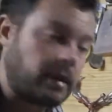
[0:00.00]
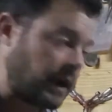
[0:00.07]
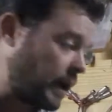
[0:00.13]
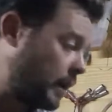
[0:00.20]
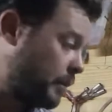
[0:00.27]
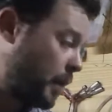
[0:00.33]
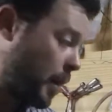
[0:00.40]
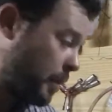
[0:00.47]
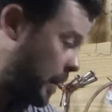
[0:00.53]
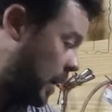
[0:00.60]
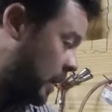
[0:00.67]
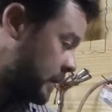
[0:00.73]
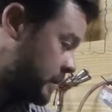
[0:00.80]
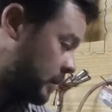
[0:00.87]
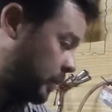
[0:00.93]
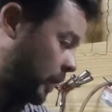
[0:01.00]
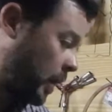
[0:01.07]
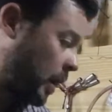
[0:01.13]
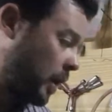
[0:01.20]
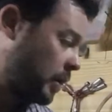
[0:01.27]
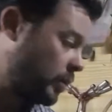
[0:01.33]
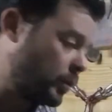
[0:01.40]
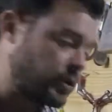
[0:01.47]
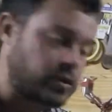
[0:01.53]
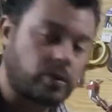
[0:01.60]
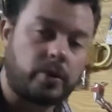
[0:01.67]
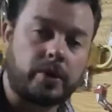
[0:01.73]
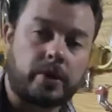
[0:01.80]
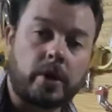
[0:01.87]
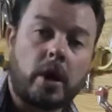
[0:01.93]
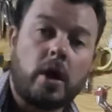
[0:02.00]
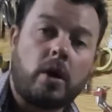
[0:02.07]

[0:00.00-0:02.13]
my power supply, which would